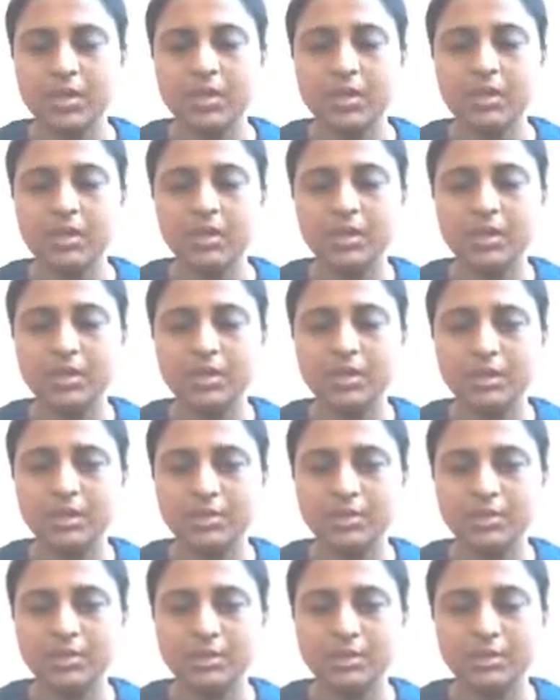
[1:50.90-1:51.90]
Third,
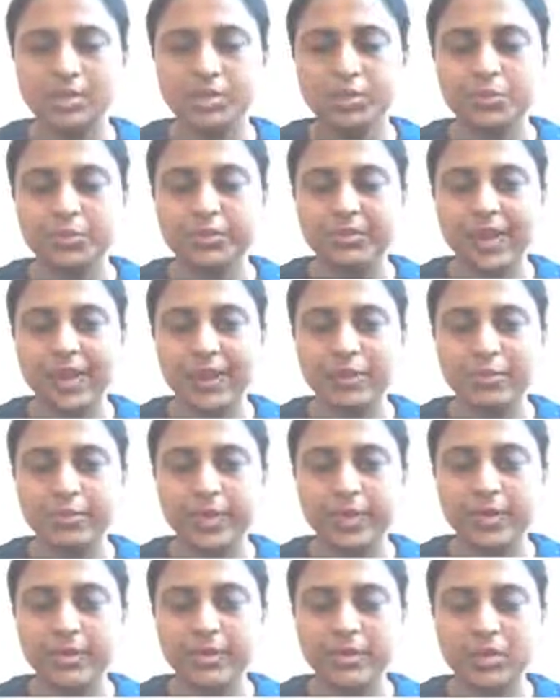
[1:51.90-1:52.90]
you
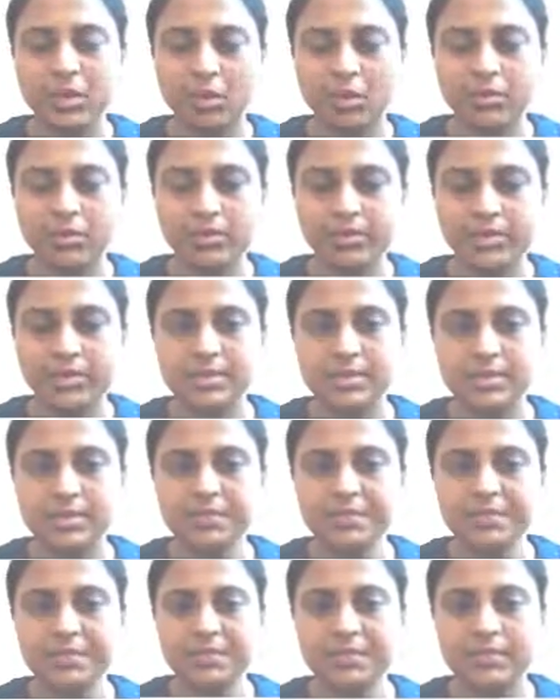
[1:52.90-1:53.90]
evaluate the
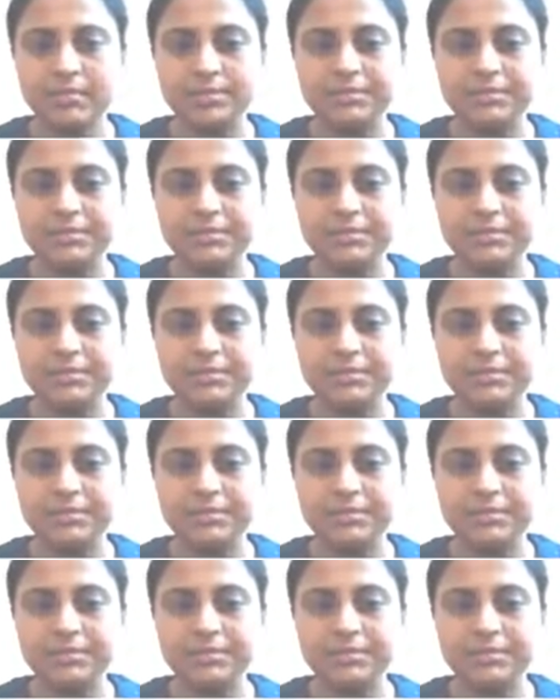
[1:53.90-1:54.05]
alternatives